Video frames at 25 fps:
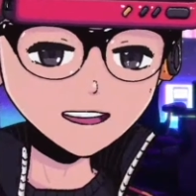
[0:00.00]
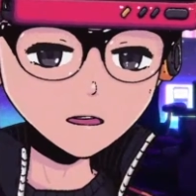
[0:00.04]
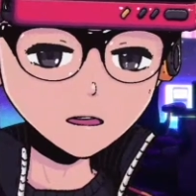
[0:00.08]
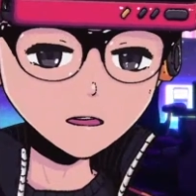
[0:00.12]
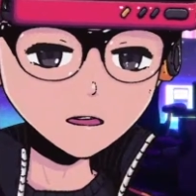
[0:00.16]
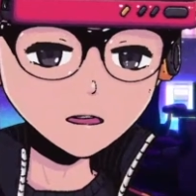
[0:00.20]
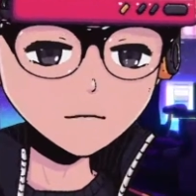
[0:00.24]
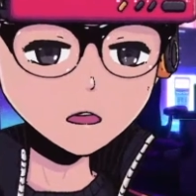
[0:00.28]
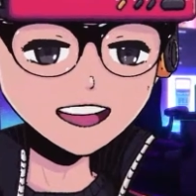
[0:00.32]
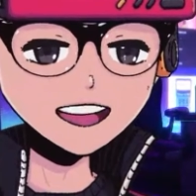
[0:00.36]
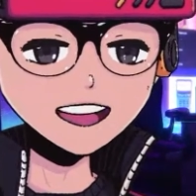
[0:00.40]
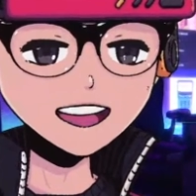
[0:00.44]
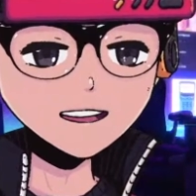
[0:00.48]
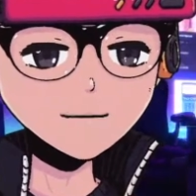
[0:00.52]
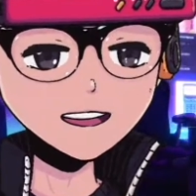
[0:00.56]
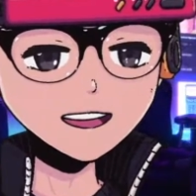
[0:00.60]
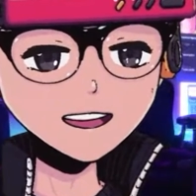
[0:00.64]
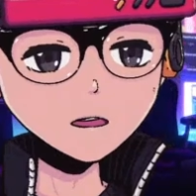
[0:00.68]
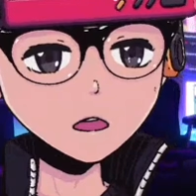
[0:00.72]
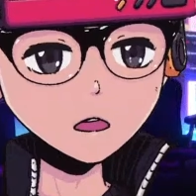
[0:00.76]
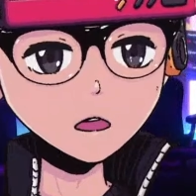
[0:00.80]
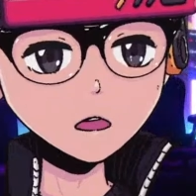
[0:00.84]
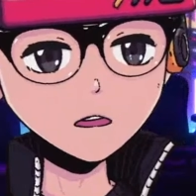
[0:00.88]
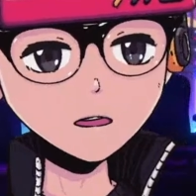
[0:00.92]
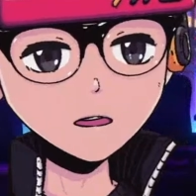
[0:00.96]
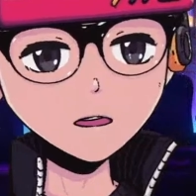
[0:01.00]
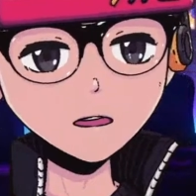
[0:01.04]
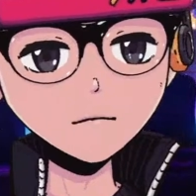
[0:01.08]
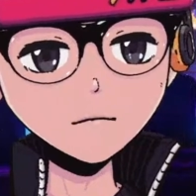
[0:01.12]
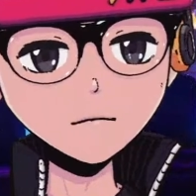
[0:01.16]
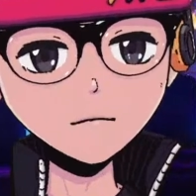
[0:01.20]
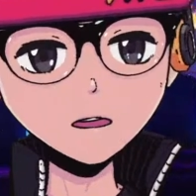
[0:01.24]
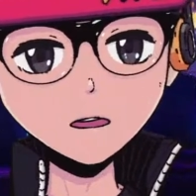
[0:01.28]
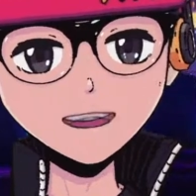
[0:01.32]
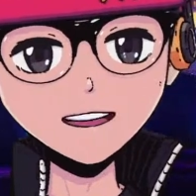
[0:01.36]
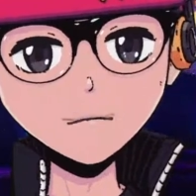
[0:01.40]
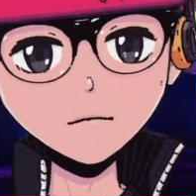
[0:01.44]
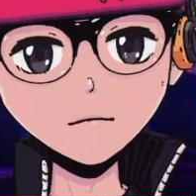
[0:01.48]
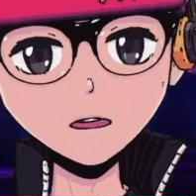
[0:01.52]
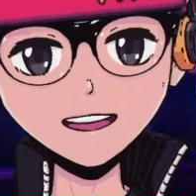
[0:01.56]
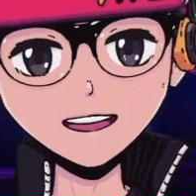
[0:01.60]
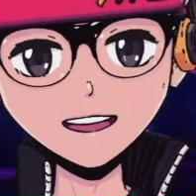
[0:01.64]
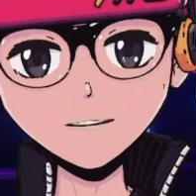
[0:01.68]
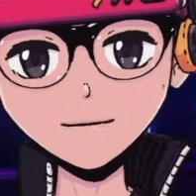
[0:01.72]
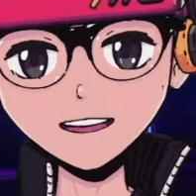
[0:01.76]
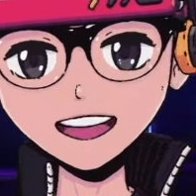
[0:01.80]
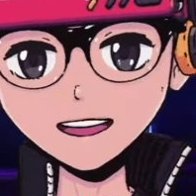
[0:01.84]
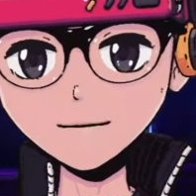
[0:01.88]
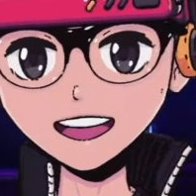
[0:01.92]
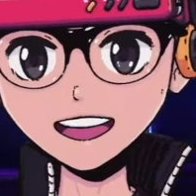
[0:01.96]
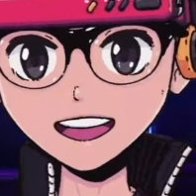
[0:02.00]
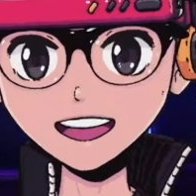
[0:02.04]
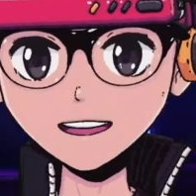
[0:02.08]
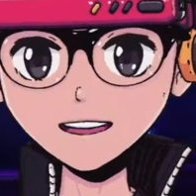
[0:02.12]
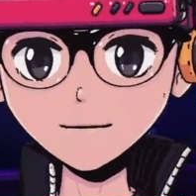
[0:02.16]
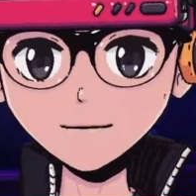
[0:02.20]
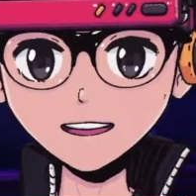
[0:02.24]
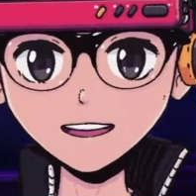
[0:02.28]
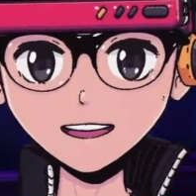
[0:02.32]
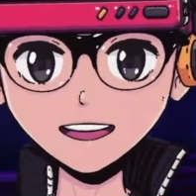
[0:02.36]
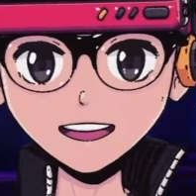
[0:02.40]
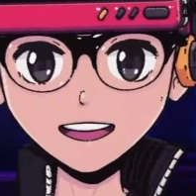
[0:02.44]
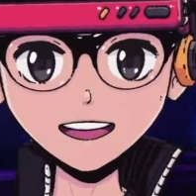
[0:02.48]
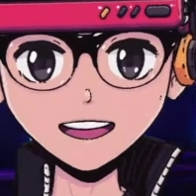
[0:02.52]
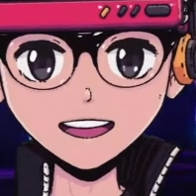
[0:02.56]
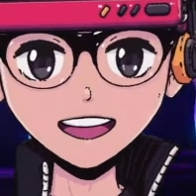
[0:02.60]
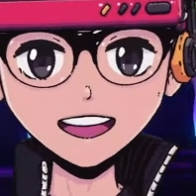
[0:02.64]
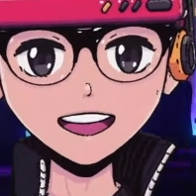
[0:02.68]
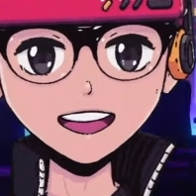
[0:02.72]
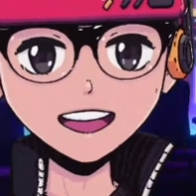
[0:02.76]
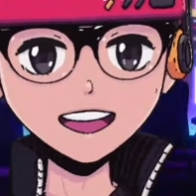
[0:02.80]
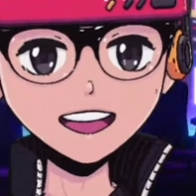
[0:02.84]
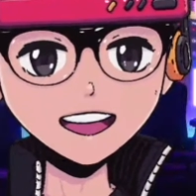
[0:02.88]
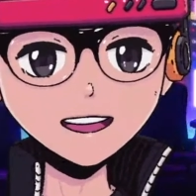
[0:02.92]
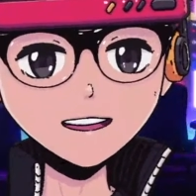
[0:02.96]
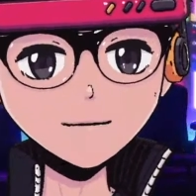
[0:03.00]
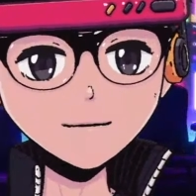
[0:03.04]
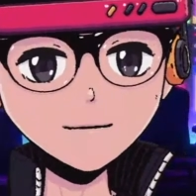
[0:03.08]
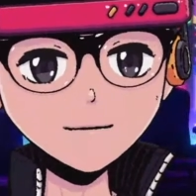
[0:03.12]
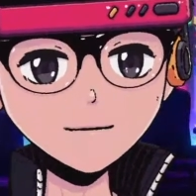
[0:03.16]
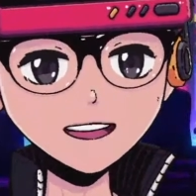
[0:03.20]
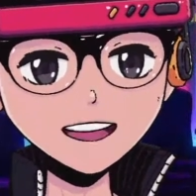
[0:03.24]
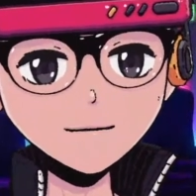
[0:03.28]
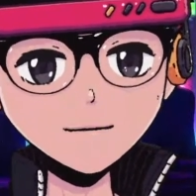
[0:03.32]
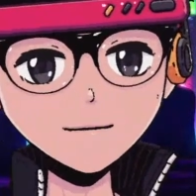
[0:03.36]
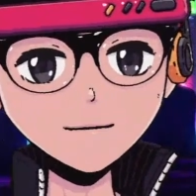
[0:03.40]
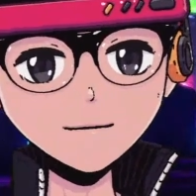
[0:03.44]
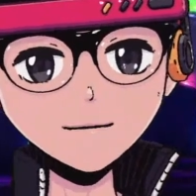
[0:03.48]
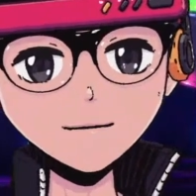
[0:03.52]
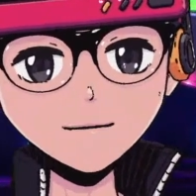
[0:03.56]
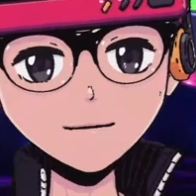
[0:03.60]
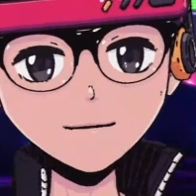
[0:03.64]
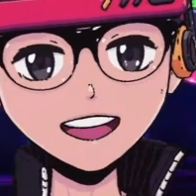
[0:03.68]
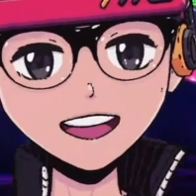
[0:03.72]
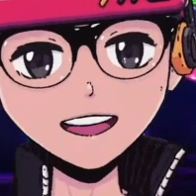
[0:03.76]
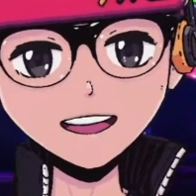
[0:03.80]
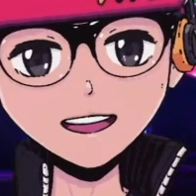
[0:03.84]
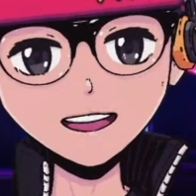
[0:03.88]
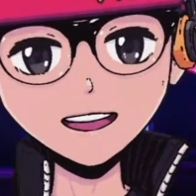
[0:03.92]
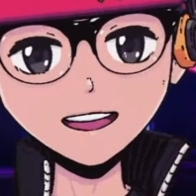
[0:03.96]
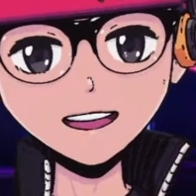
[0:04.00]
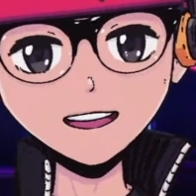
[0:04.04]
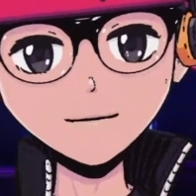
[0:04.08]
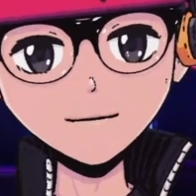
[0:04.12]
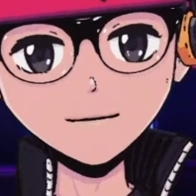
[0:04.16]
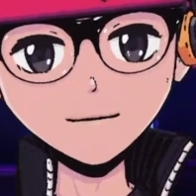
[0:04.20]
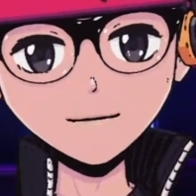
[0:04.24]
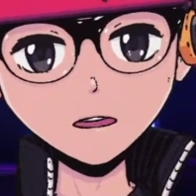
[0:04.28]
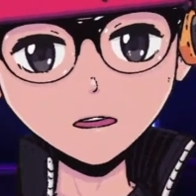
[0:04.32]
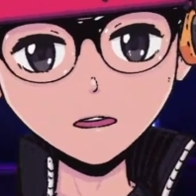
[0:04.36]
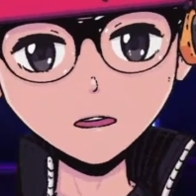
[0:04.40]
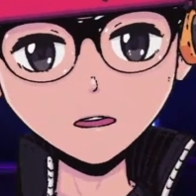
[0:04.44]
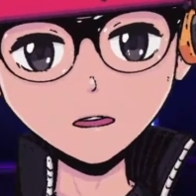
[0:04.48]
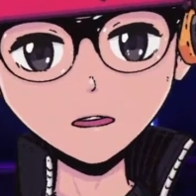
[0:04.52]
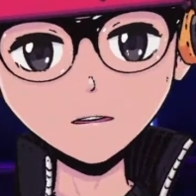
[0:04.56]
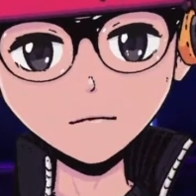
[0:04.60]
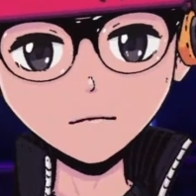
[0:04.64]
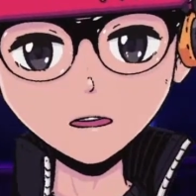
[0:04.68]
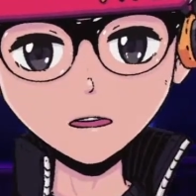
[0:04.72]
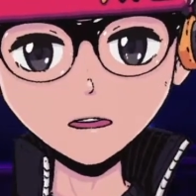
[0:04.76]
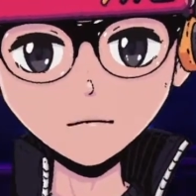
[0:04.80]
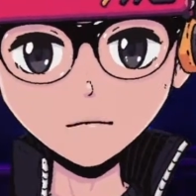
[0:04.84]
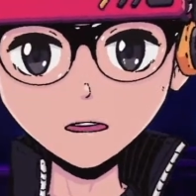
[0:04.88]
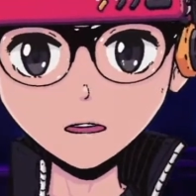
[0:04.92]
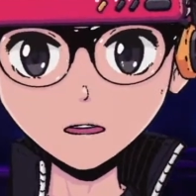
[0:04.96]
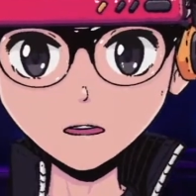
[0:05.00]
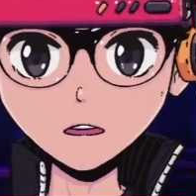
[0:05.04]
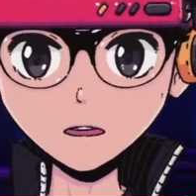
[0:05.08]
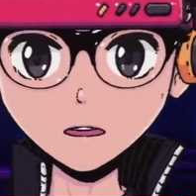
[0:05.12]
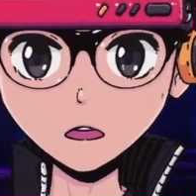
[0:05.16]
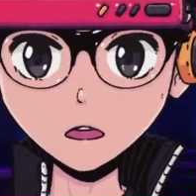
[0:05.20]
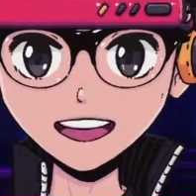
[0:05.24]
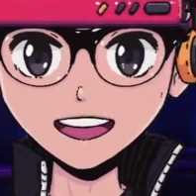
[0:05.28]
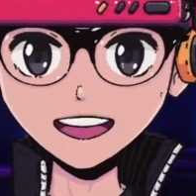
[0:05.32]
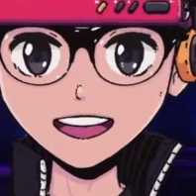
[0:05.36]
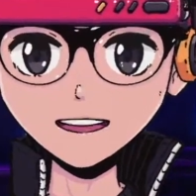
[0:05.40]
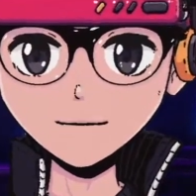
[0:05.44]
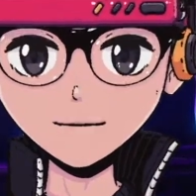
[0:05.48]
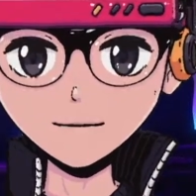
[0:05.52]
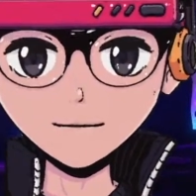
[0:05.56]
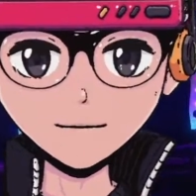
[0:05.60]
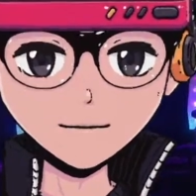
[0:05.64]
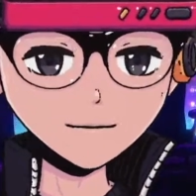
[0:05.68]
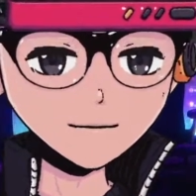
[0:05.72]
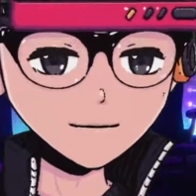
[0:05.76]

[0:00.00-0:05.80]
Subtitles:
This was actually quite convenient because I've actually had to make some mecha for a commission in the past.